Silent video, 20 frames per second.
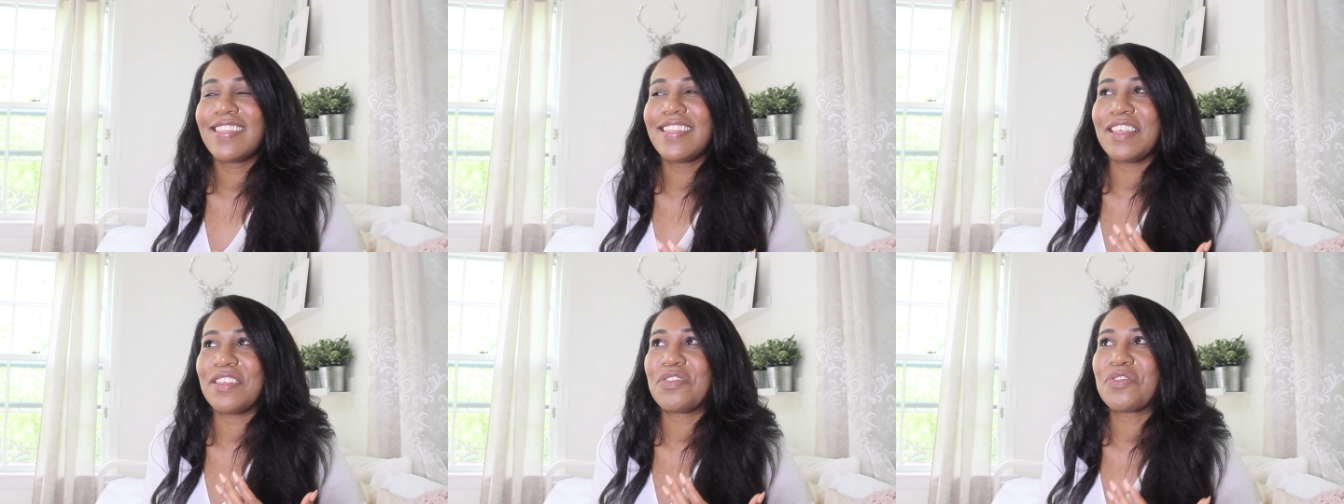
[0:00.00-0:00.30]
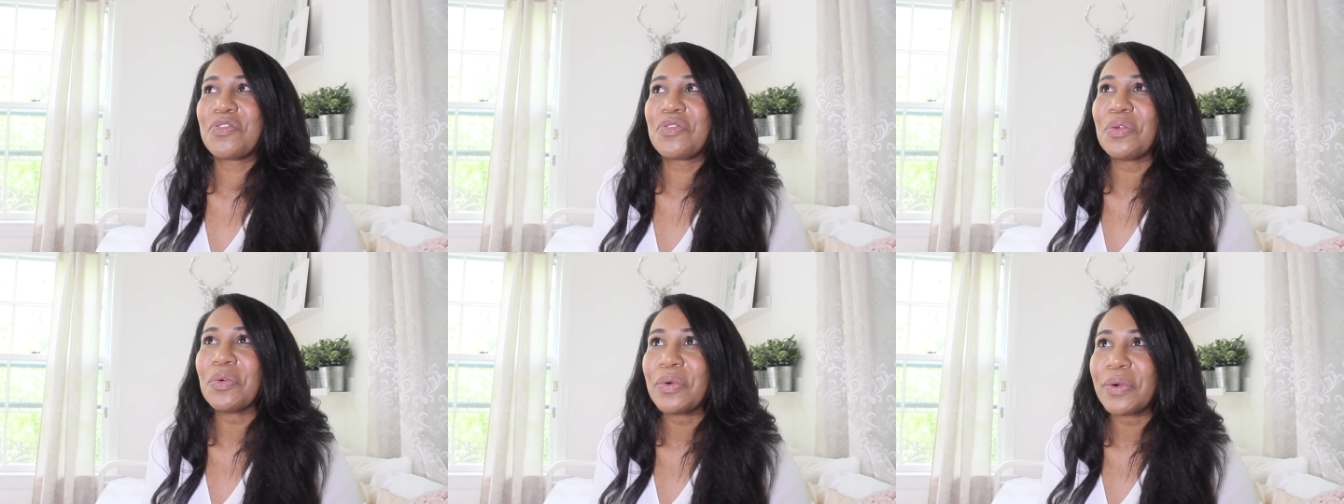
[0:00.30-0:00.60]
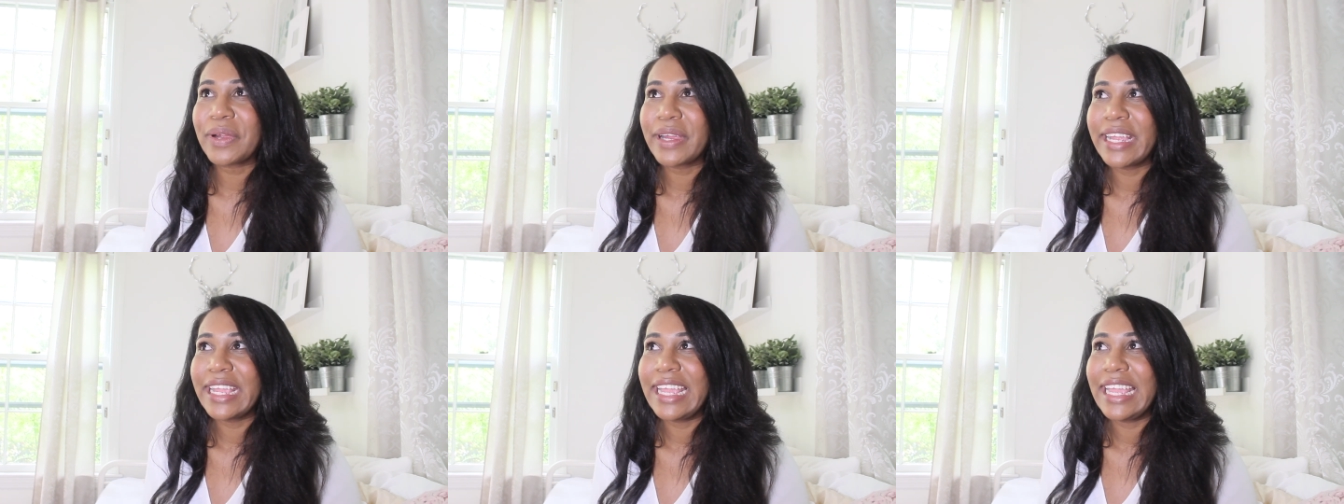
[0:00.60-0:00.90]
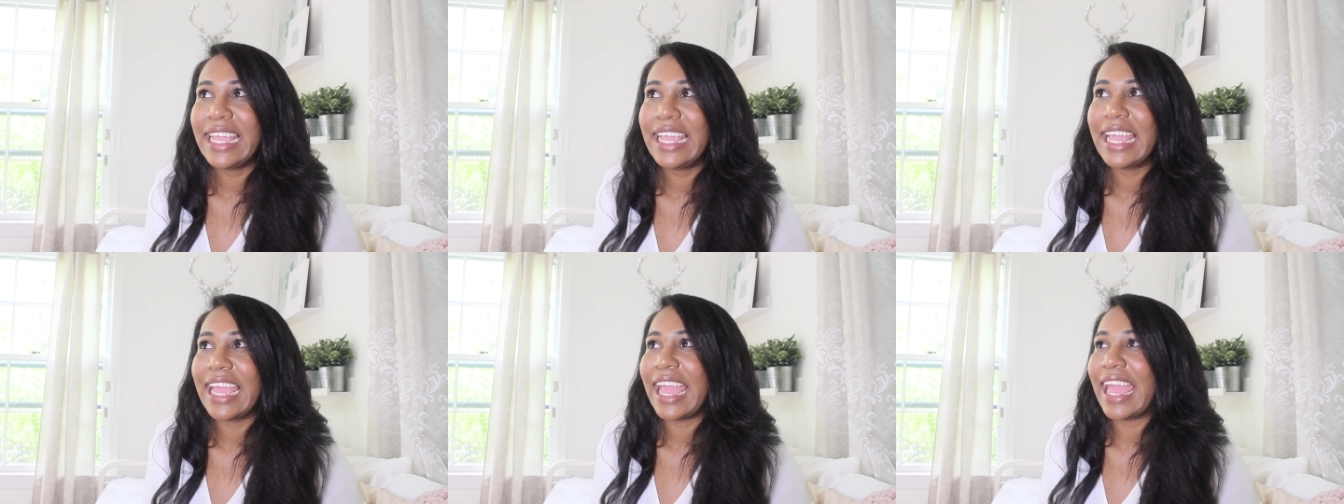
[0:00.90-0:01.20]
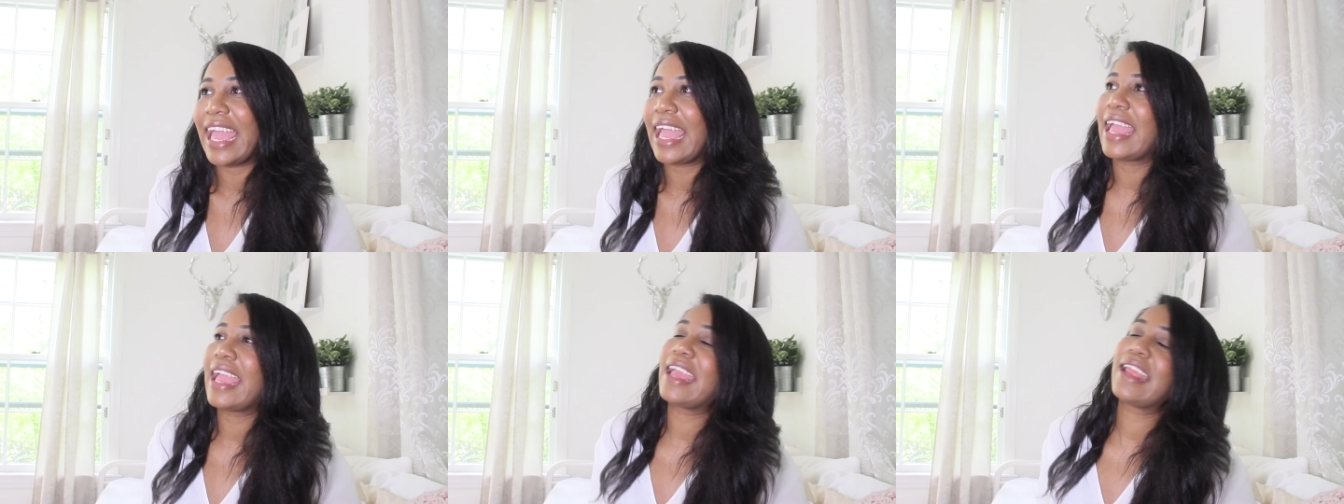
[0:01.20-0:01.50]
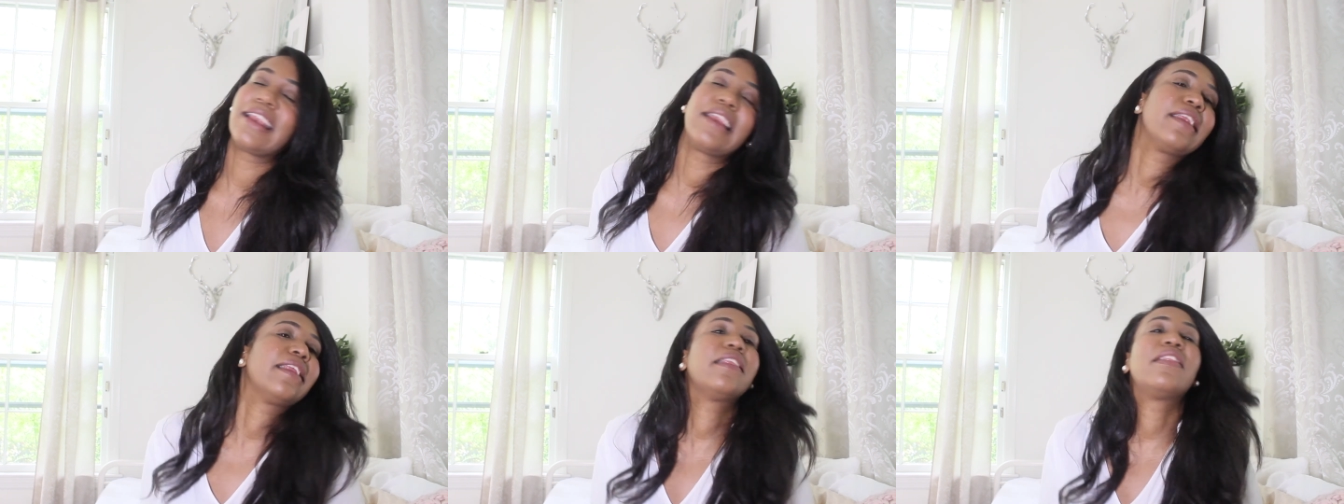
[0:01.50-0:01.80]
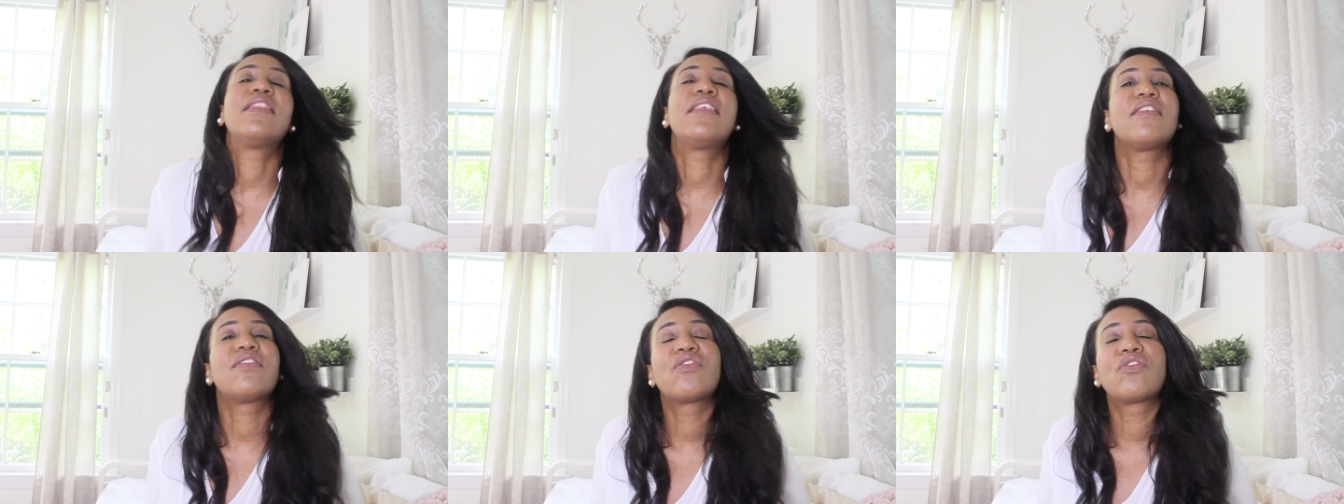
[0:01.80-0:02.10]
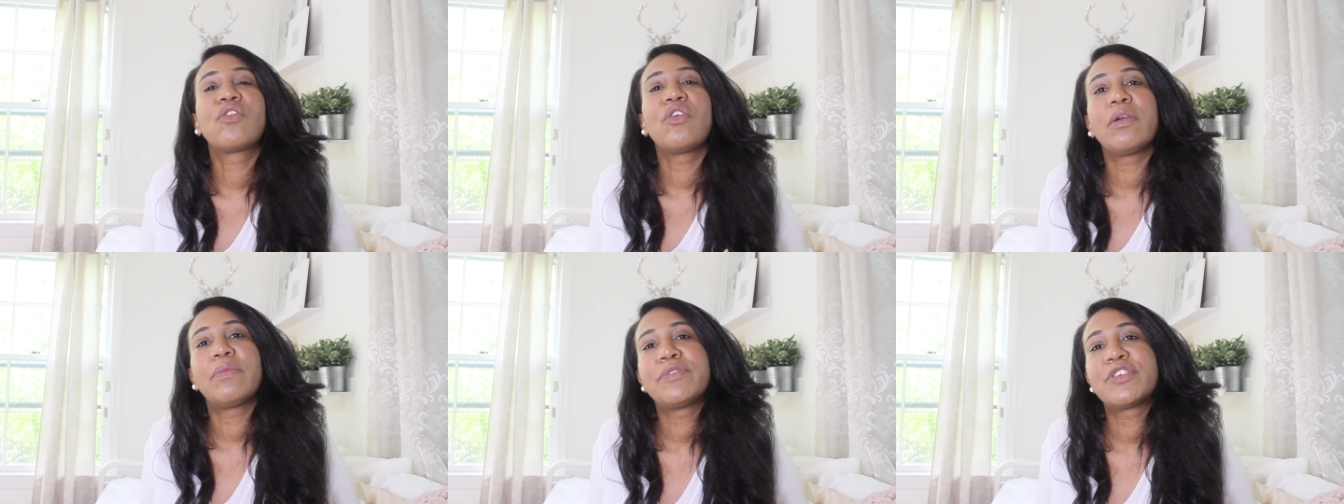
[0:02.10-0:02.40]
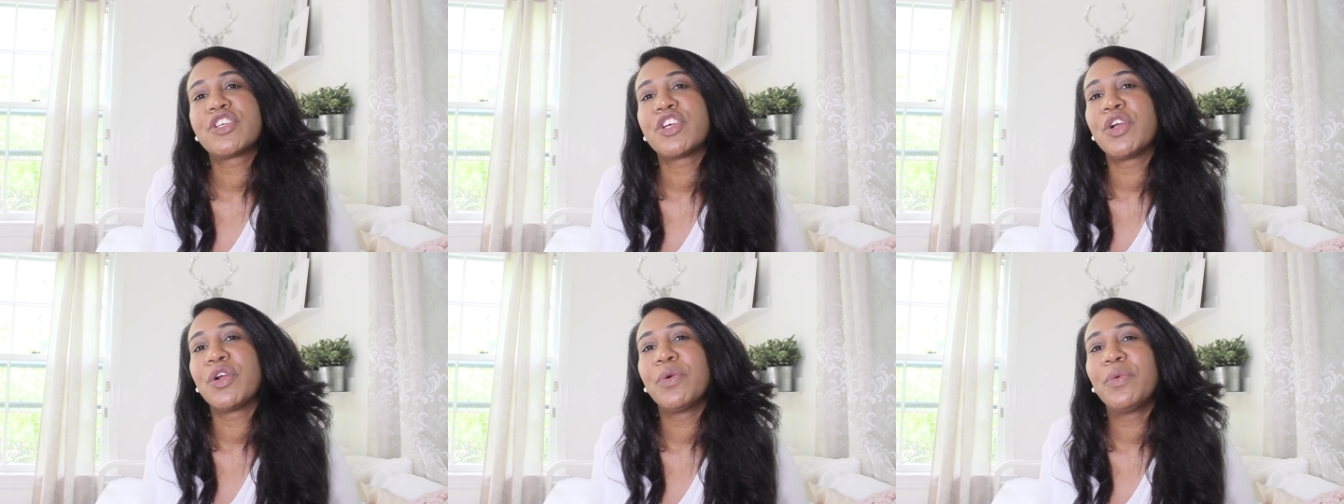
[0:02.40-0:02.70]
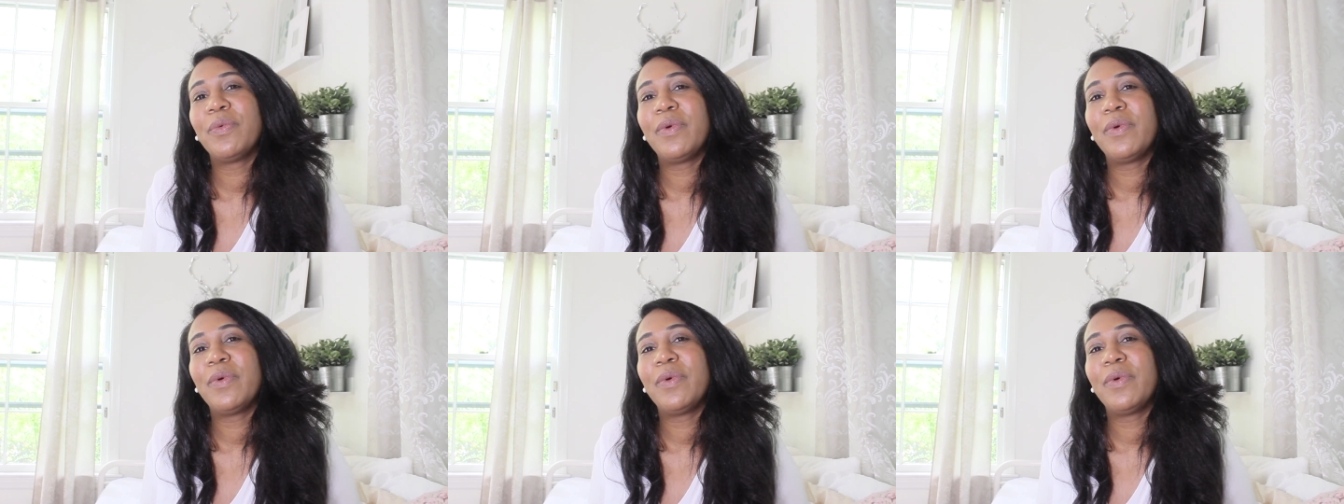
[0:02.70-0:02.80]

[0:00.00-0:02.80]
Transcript: the story and the scripture